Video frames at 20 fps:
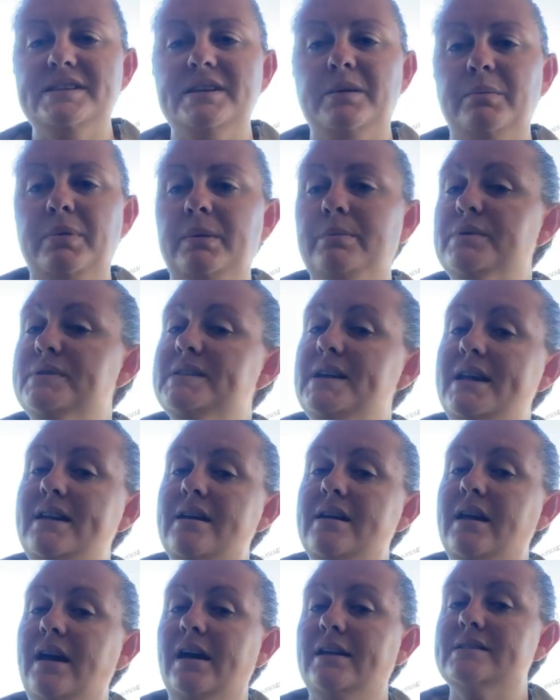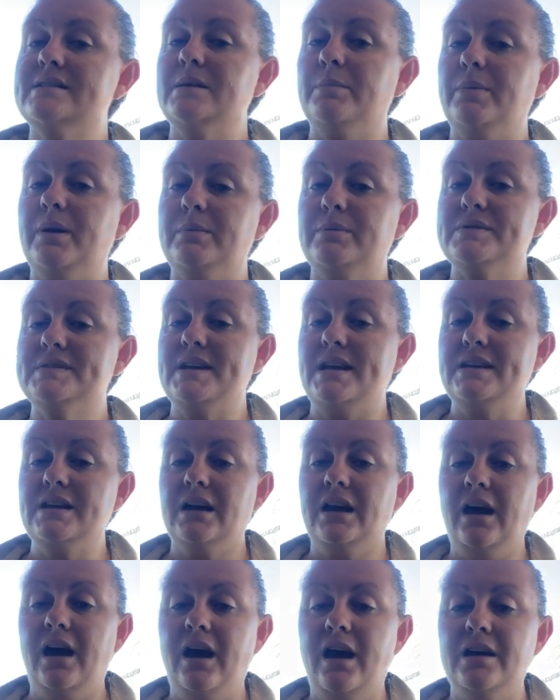Some people say you can, some people say you
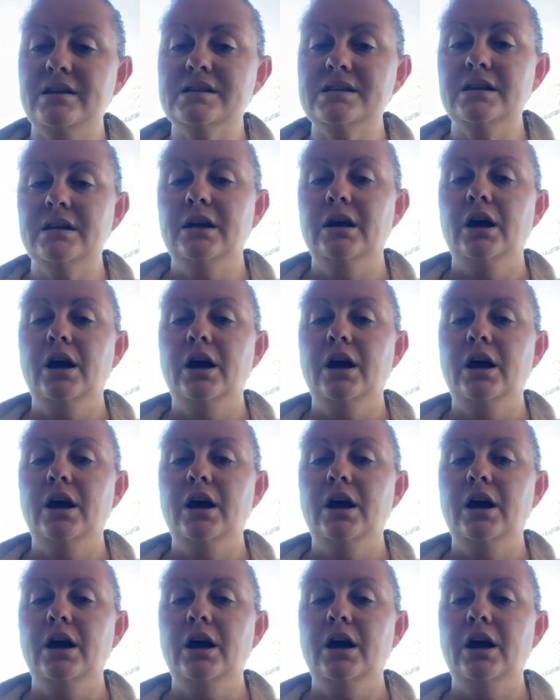can't.